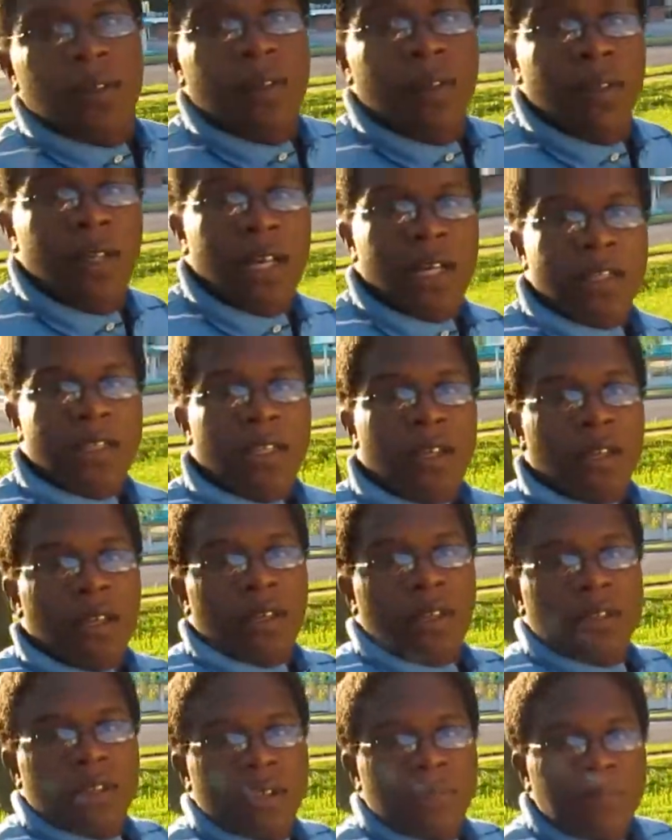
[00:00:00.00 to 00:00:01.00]
You guys are
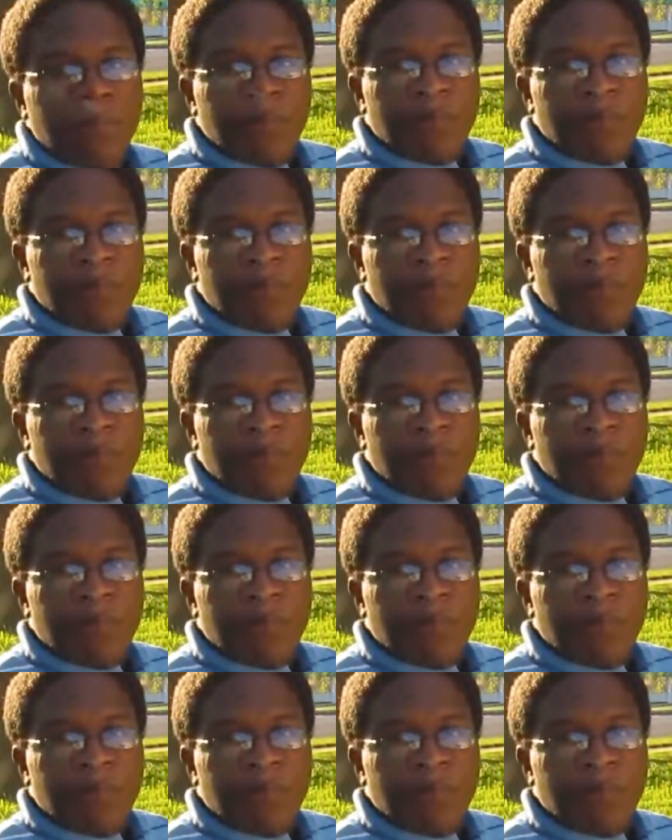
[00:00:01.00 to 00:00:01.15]
idiots.